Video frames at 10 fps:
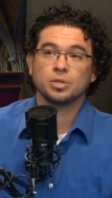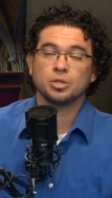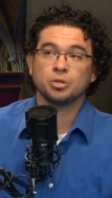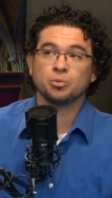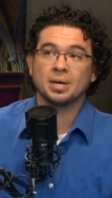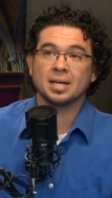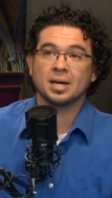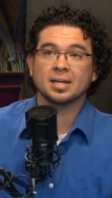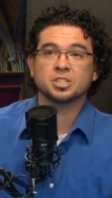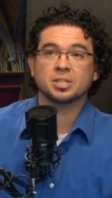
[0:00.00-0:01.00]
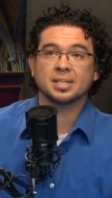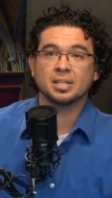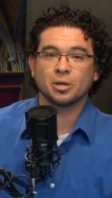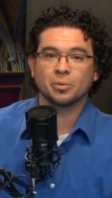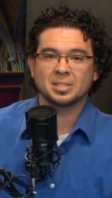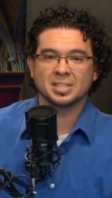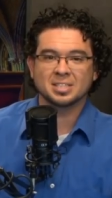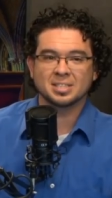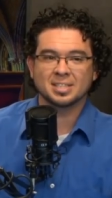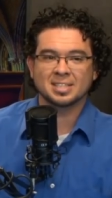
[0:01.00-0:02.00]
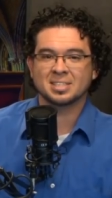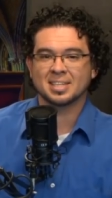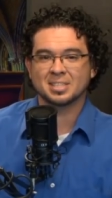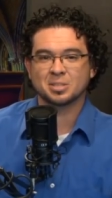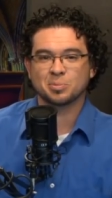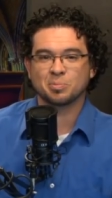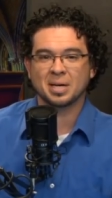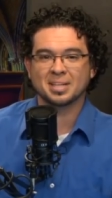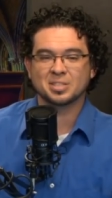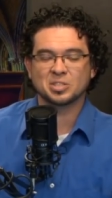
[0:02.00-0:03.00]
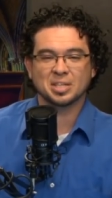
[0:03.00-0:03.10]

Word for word: you may logically know it doesn't exist, but